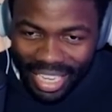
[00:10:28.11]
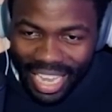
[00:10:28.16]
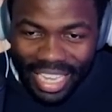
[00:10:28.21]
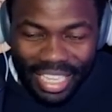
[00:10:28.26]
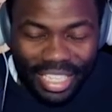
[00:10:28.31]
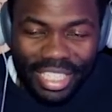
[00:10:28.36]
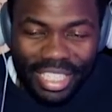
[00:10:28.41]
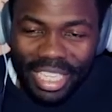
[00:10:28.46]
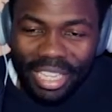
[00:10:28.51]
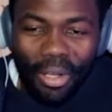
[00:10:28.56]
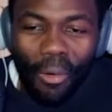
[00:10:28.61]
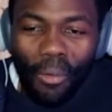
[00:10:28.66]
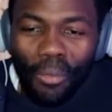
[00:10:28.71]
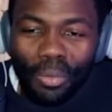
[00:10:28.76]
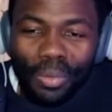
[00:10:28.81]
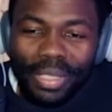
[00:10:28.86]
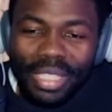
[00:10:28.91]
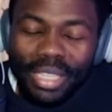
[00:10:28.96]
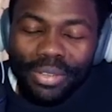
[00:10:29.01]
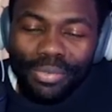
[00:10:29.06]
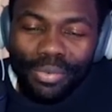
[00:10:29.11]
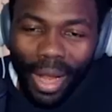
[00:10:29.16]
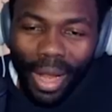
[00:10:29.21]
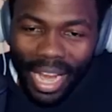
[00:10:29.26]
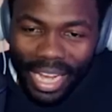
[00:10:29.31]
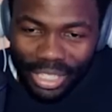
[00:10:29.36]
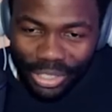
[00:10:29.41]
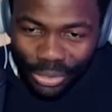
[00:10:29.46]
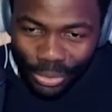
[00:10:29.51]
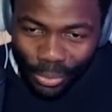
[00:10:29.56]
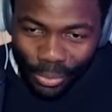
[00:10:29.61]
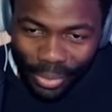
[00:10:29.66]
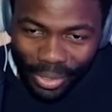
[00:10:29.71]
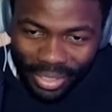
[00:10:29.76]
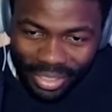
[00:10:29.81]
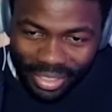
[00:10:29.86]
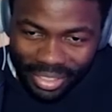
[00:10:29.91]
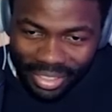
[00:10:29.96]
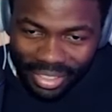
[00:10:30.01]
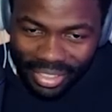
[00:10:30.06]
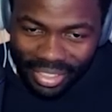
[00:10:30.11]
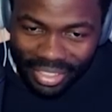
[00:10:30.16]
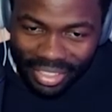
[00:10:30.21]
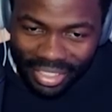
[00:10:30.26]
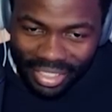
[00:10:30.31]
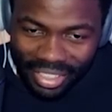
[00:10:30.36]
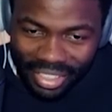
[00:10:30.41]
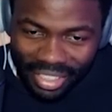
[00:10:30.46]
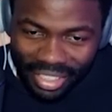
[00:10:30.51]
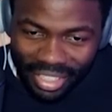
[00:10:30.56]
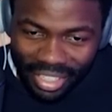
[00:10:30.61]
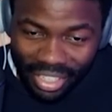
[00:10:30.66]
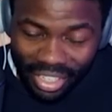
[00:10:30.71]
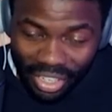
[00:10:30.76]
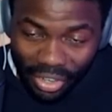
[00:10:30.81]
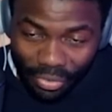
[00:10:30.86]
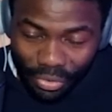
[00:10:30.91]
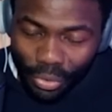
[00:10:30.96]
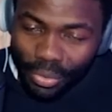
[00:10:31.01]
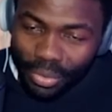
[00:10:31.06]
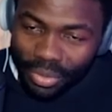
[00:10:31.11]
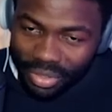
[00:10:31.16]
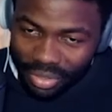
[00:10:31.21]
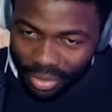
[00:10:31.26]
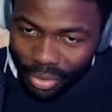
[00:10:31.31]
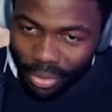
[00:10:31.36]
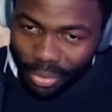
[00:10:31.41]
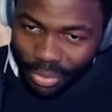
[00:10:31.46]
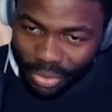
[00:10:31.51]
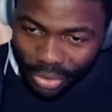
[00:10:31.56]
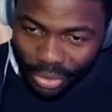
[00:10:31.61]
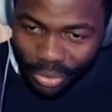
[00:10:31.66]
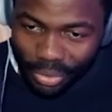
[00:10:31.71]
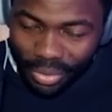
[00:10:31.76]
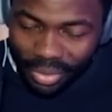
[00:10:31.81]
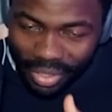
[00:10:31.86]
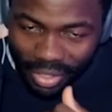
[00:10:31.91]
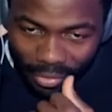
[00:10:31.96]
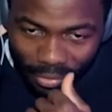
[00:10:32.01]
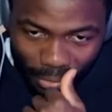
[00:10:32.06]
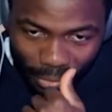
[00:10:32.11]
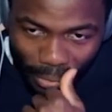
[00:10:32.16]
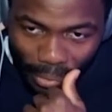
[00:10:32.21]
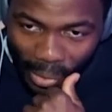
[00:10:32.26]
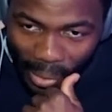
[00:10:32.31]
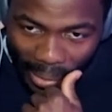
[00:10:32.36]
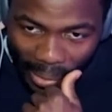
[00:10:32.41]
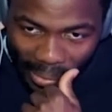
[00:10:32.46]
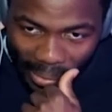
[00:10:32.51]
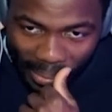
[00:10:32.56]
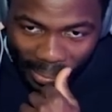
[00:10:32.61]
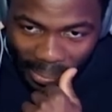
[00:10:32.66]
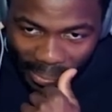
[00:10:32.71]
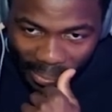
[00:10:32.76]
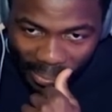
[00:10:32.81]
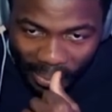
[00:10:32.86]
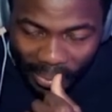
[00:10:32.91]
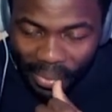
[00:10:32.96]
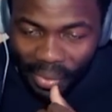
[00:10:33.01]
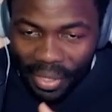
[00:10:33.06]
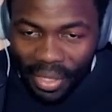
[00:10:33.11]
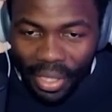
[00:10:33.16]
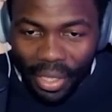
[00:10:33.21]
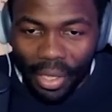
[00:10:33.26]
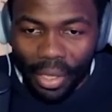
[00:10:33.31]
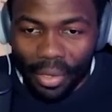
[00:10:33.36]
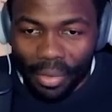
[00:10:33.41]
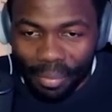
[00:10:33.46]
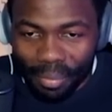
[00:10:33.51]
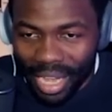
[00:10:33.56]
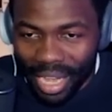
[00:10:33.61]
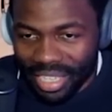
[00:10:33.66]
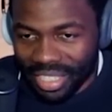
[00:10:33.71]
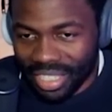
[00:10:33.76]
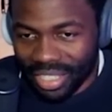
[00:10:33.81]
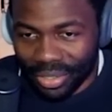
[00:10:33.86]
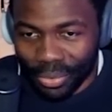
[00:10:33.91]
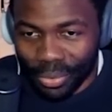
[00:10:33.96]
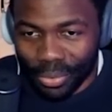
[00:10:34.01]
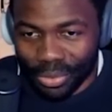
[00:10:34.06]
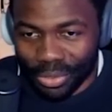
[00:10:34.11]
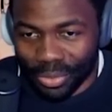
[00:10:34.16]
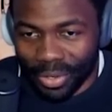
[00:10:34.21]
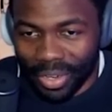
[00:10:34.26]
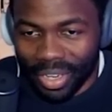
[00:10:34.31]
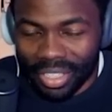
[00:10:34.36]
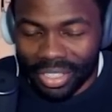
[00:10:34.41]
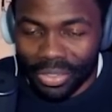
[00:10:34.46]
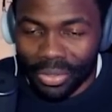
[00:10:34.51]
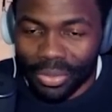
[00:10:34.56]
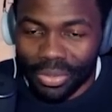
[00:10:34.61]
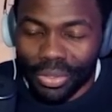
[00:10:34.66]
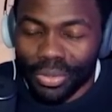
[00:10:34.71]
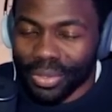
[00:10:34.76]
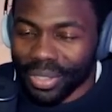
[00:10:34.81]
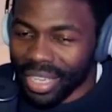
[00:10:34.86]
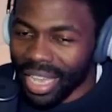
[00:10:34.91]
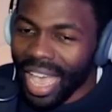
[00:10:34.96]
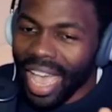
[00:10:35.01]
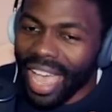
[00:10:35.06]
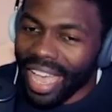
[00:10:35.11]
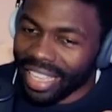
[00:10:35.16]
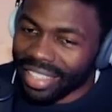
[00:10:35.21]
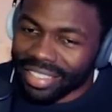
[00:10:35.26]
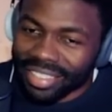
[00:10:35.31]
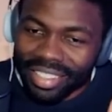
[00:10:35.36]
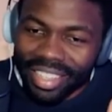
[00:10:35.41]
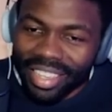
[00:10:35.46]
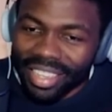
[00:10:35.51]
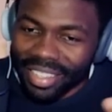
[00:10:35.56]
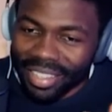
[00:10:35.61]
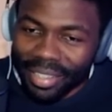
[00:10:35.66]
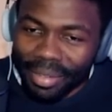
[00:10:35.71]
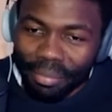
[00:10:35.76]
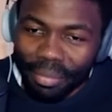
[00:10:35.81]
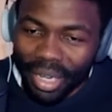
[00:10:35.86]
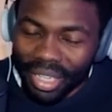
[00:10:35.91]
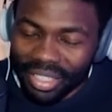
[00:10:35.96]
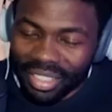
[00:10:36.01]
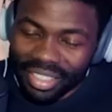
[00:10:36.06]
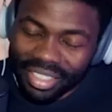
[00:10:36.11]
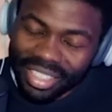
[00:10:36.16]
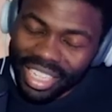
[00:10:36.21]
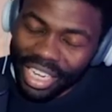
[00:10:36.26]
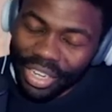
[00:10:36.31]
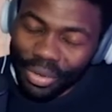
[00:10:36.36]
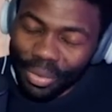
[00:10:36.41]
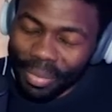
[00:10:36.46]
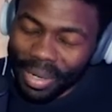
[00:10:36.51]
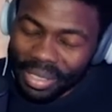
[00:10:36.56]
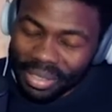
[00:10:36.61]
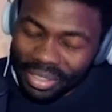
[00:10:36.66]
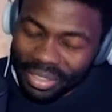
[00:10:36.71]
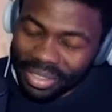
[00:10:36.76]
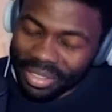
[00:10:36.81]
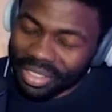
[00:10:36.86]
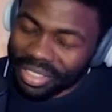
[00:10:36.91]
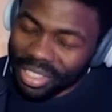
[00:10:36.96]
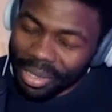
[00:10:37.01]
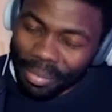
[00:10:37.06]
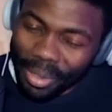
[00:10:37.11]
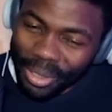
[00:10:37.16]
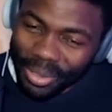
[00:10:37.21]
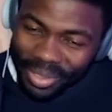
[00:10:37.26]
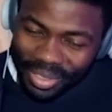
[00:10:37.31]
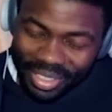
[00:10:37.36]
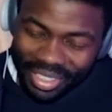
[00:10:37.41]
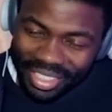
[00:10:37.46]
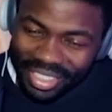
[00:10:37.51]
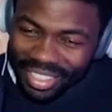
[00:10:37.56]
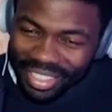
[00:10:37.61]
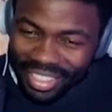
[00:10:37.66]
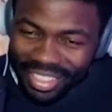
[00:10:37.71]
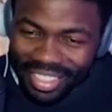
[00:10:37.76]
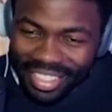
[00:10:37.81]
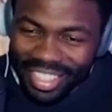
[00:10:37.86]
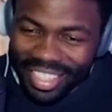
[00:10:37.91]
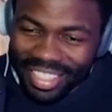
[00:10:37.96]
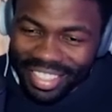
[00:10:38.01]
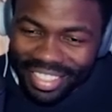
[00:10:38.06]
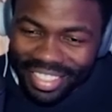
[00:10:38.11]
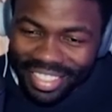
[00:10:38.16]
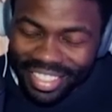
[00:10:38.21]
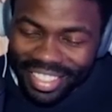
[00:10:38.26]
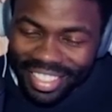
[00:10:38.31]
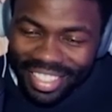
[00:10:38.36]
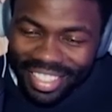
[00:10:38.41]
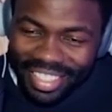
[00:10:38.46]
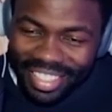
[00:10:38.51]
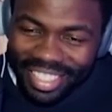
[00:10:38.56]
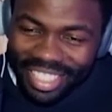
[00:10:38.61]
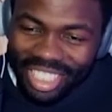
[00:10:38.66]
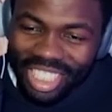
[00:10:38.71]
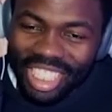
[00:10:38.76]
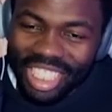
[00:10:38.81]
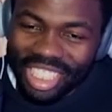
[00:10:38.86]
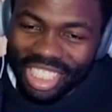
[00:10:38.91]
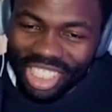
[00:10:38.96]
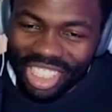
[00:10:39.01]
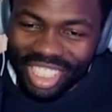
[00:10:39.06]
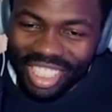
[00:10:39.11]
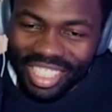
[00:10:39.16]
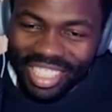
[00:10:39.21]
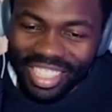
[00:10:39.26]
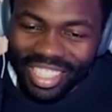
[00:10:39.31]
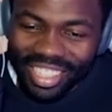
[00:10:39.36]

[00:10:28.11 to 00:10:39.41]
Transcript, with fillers: It's the only right choice. Of course, also, if you are a mighty sorcerer, you, you can, but necromancers, come on. It's G G.